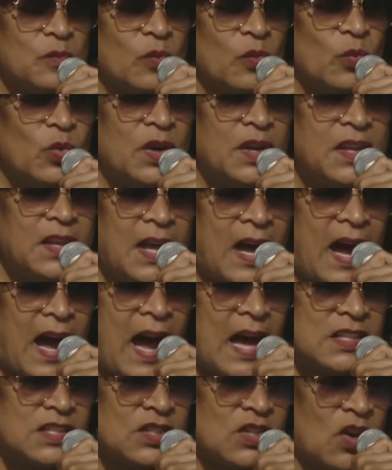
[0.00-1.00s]
when
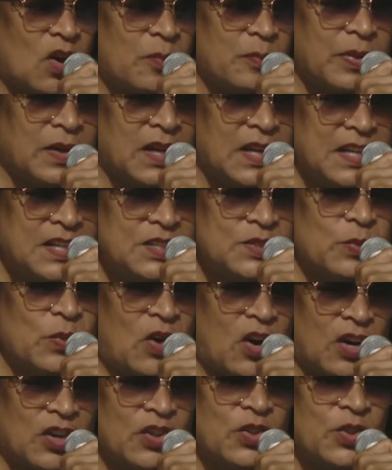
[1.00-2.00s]
I saw police
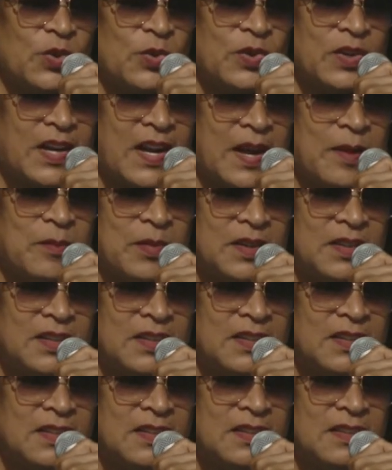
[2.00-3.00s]
walking through the
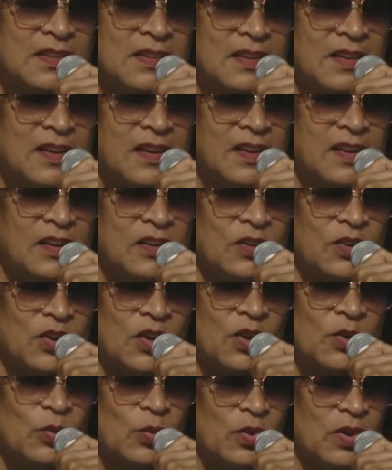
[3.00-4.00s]
neighborhood. You
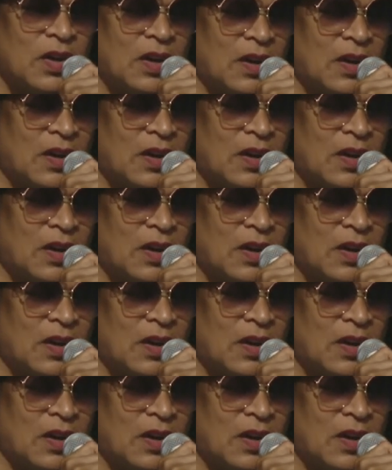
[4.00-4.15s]
know,